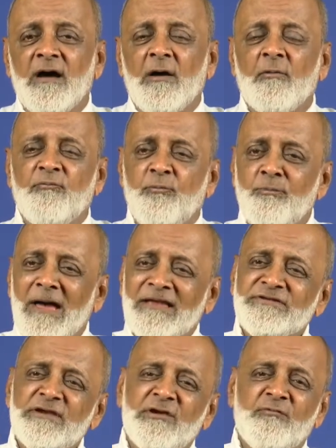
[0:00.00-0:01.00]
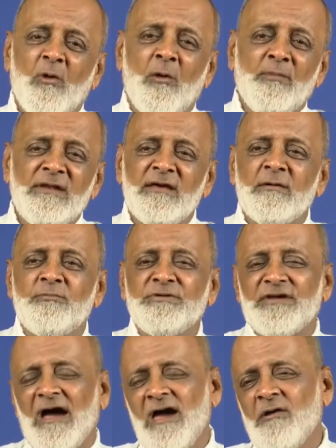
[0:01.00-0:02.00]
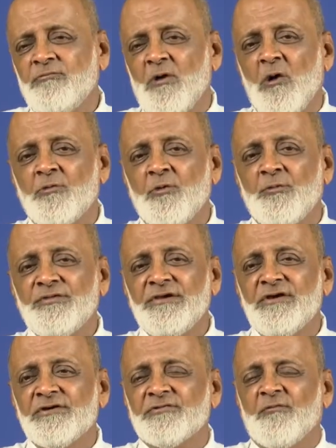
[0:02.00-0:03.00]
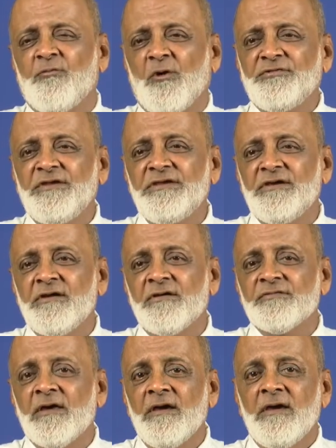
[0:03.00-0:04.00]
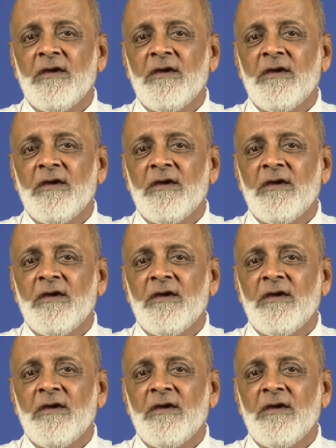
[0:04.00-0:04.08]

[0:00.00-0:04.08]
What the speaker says: a magic formula which I have found over the years of 40 years.